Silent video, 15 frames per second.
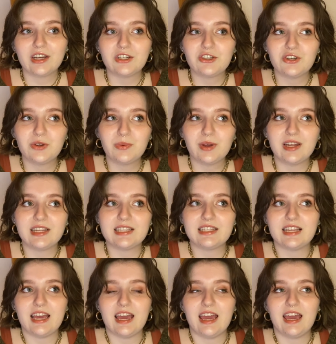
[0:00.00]
she was
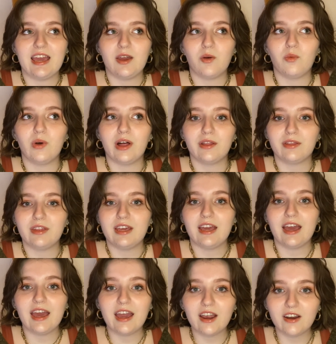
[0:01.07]
a
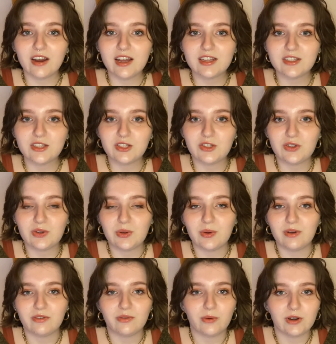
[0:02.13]
wealthy heiress to
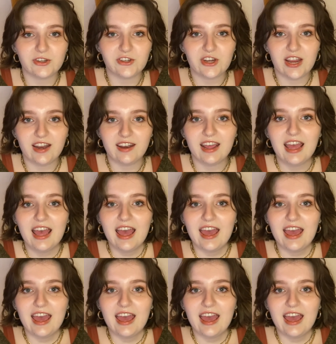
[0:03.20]
a fortune,